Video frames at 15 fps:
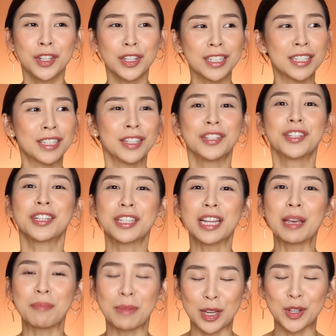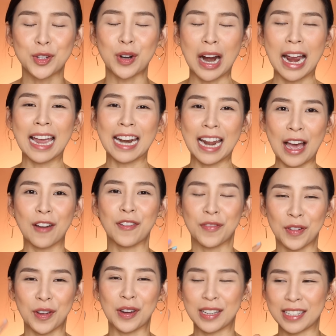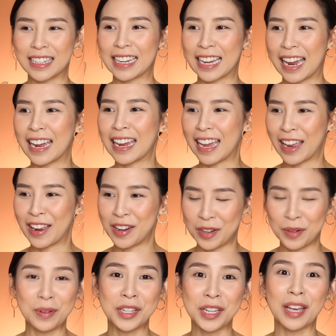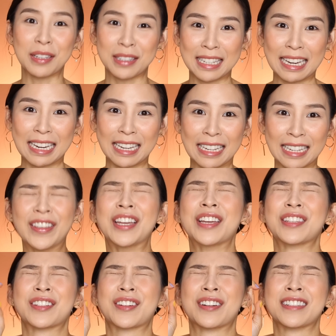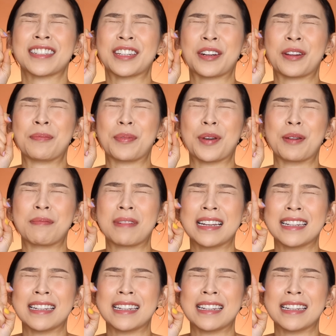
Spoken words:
Just let me try it out first, okay? And we shall see. Fingers crossed I don't burn